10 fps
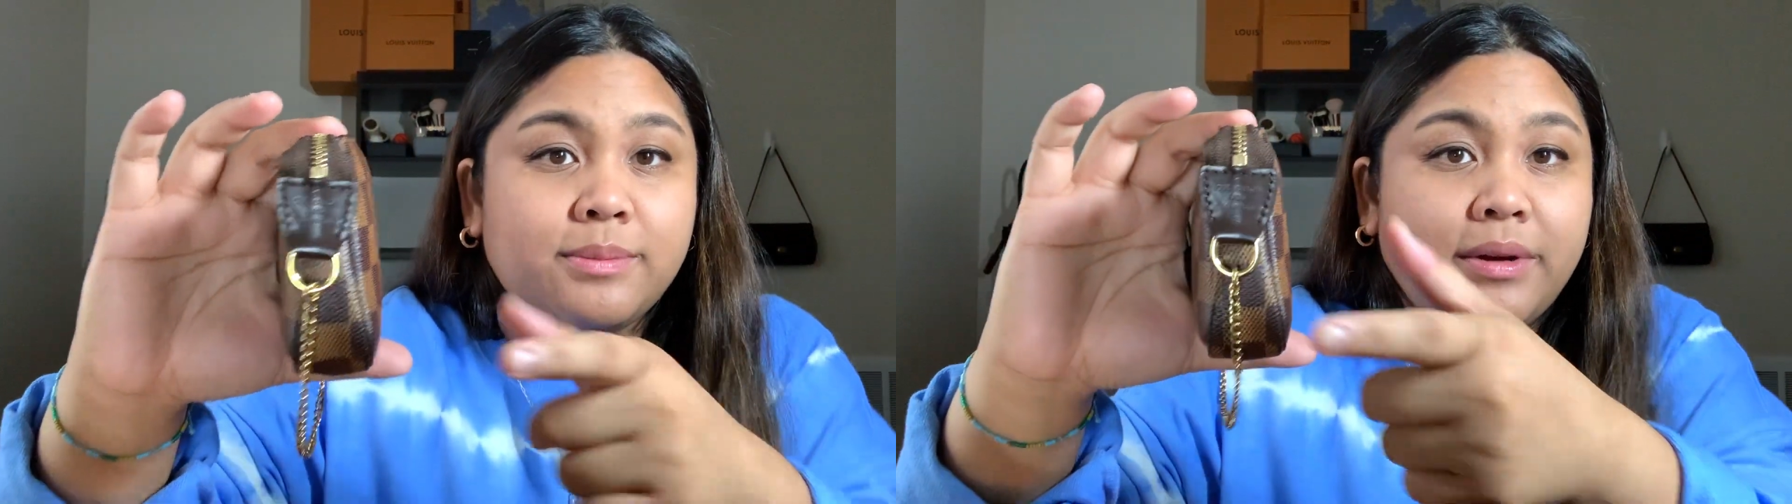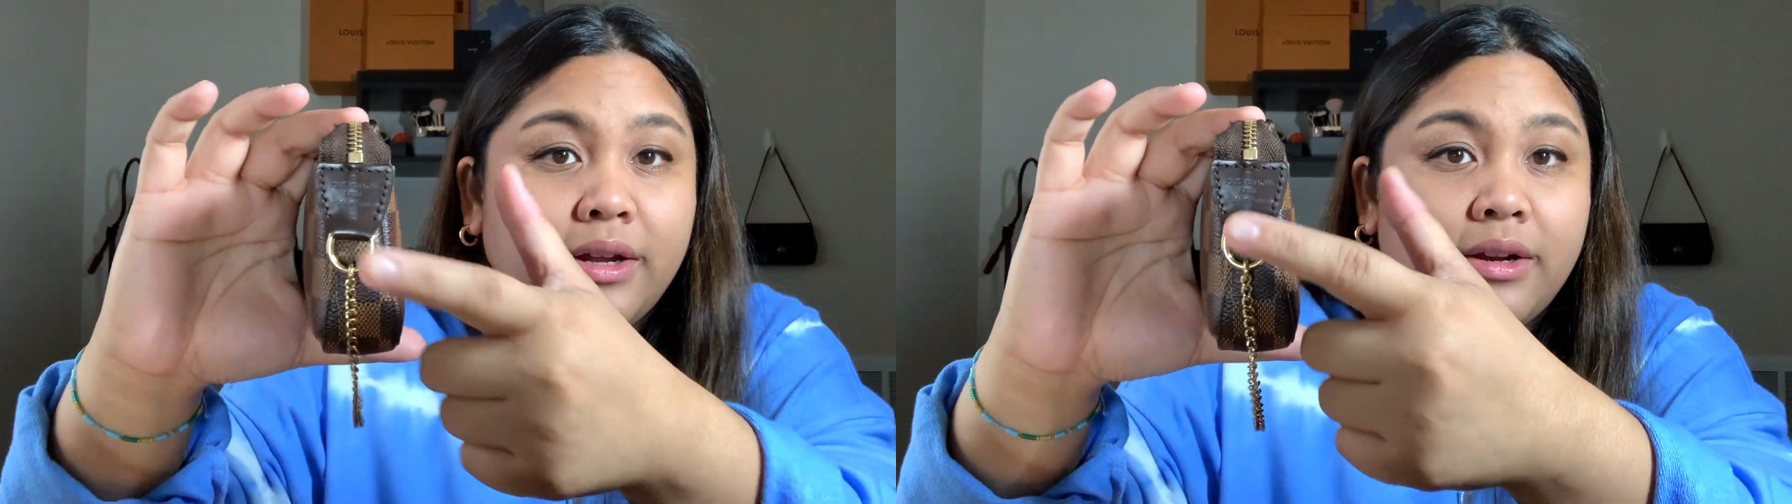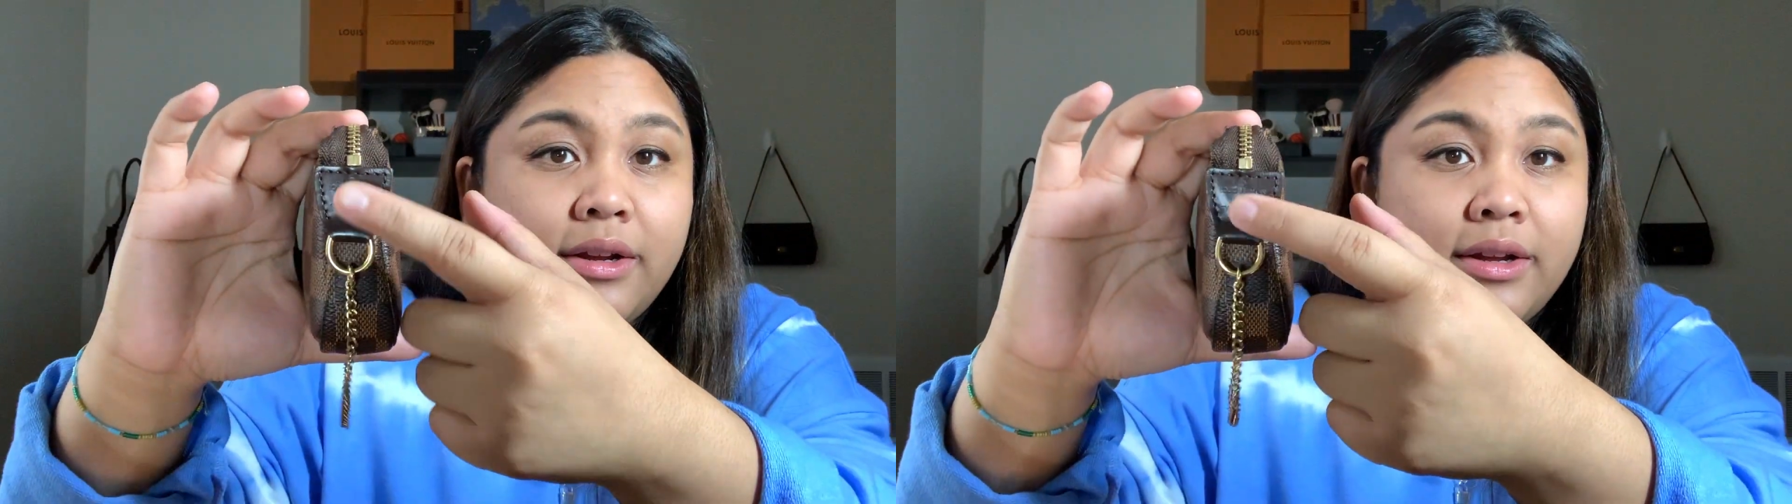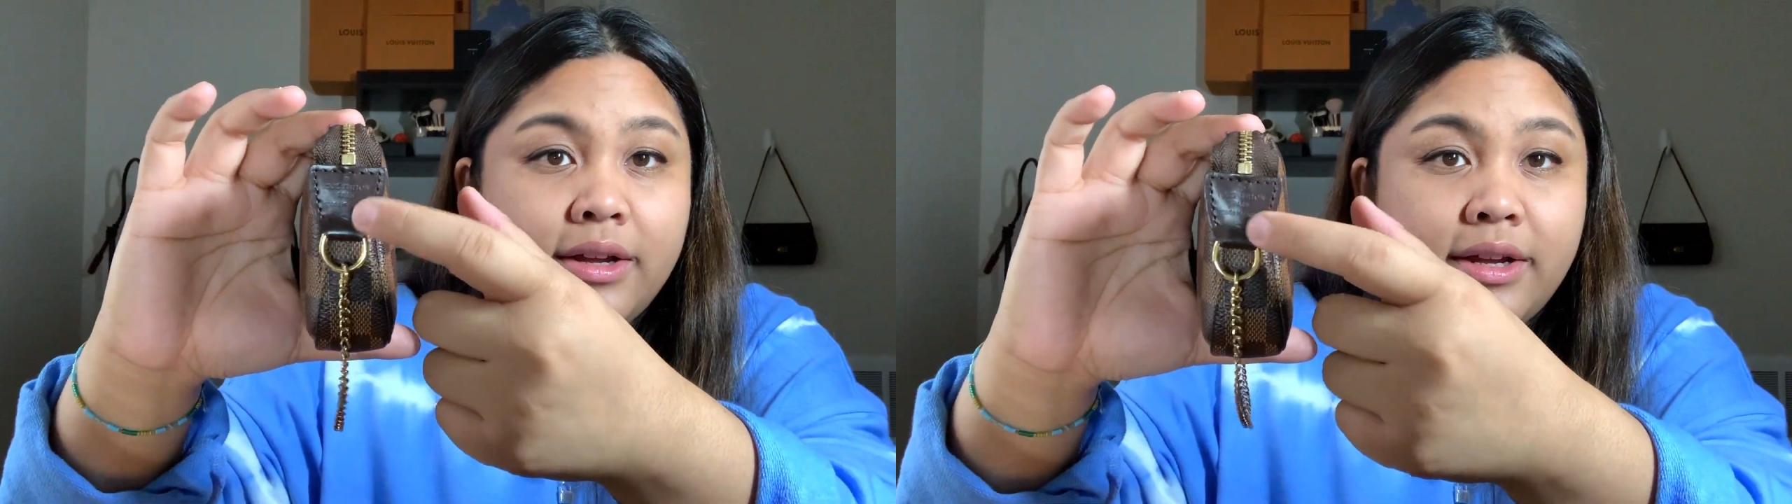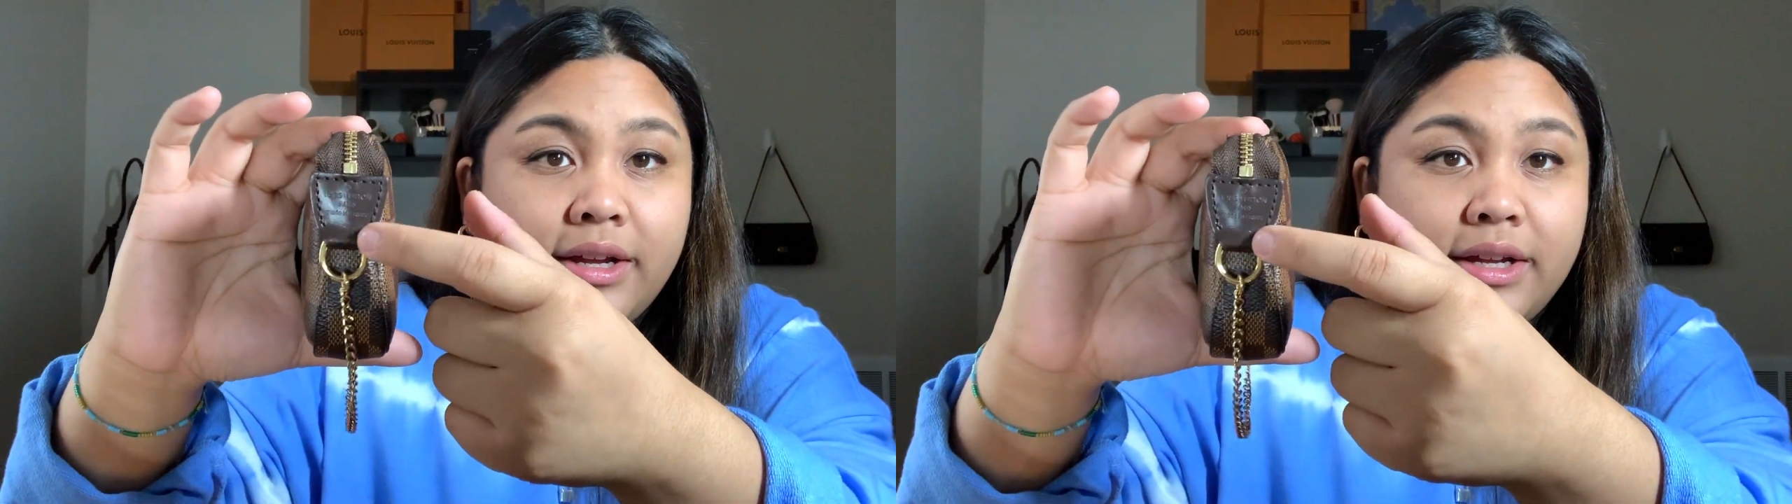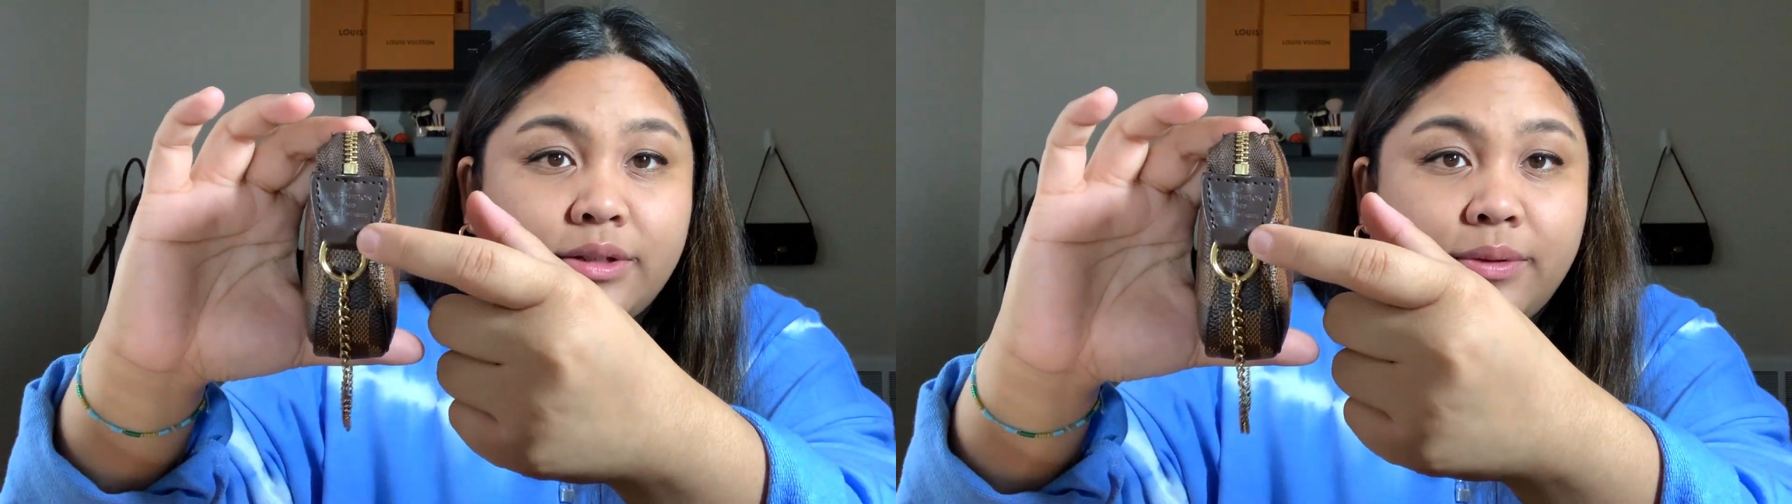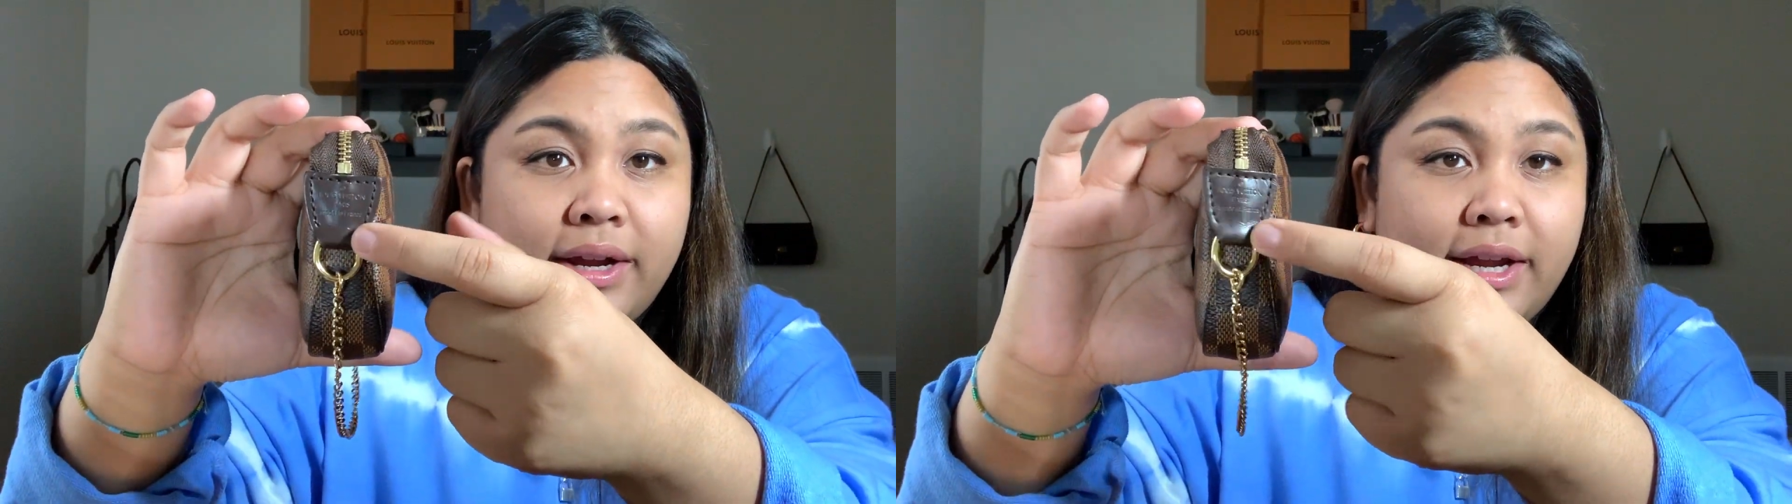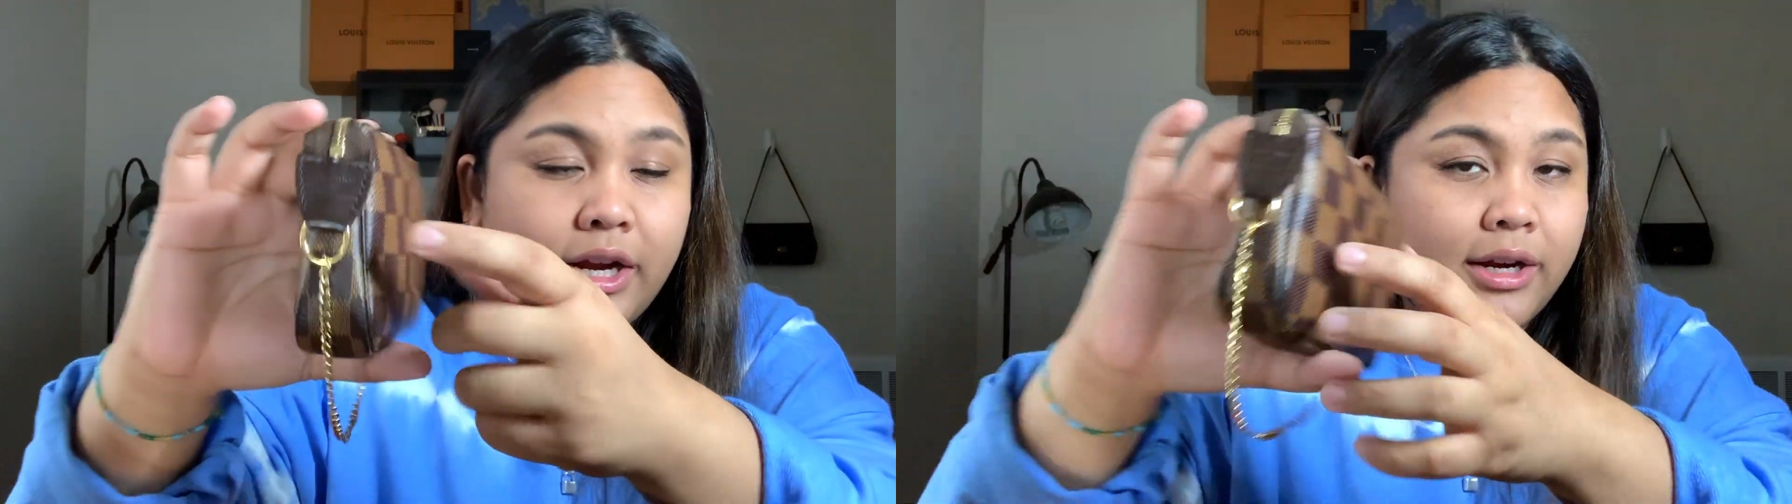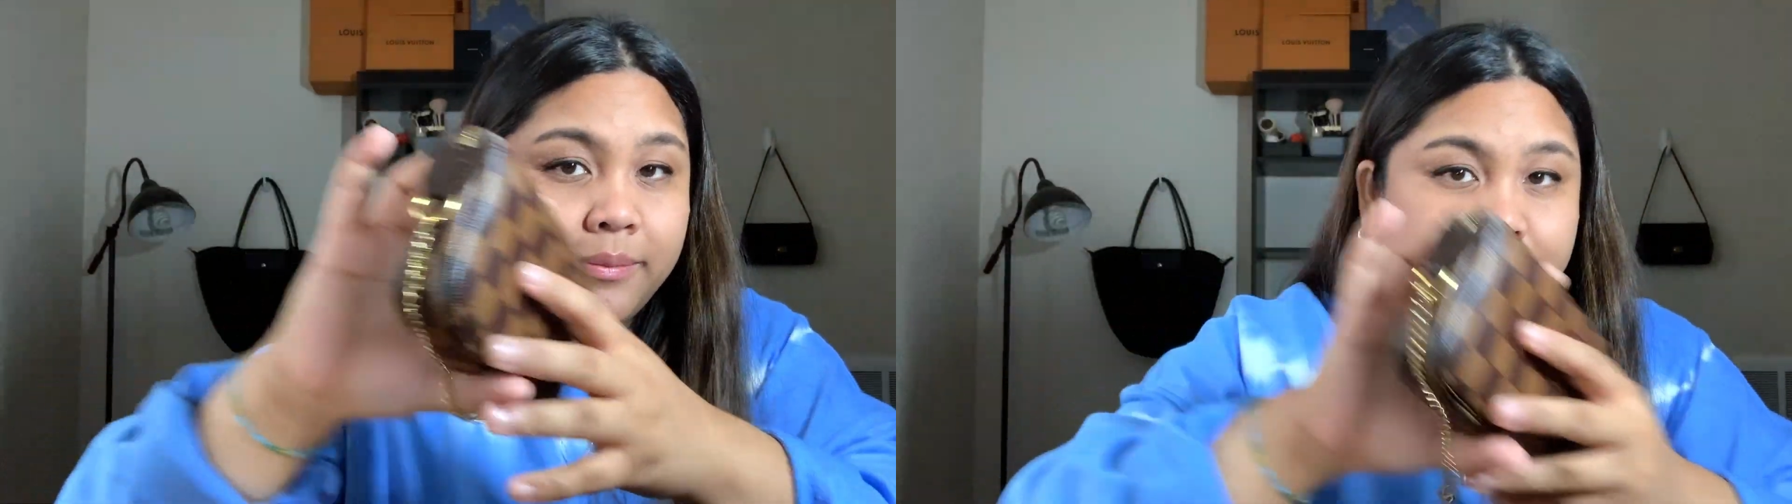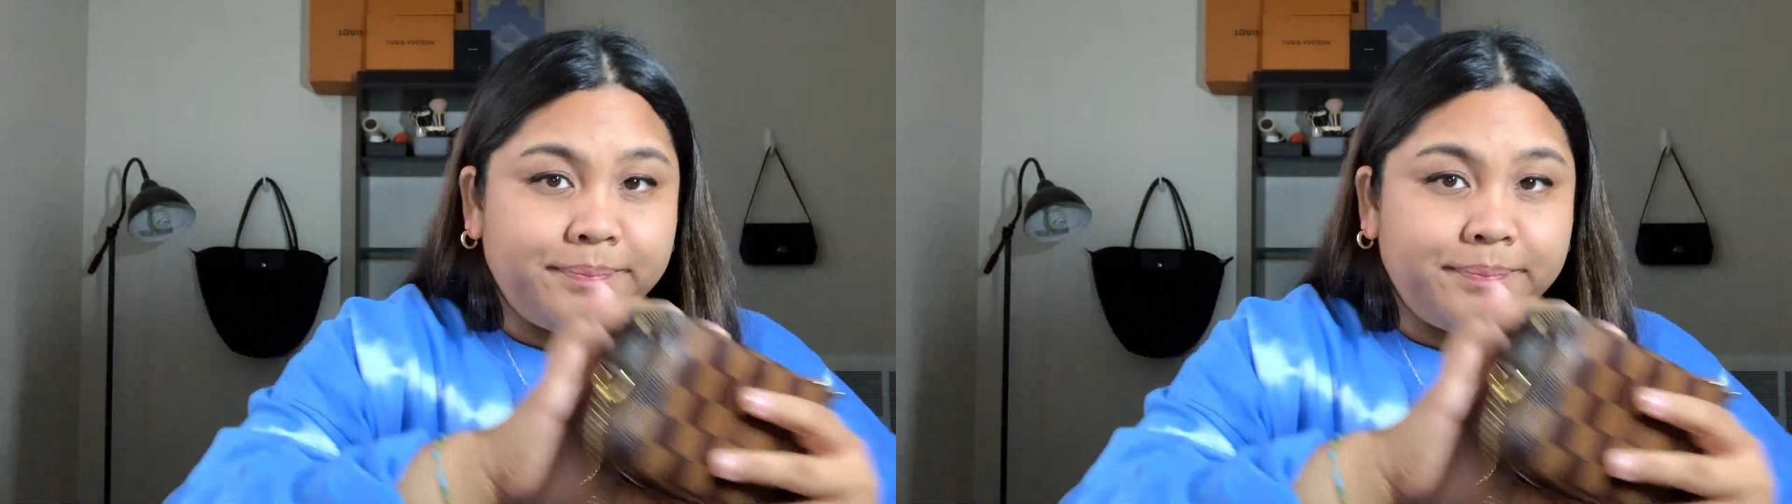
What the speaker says: but it's right here.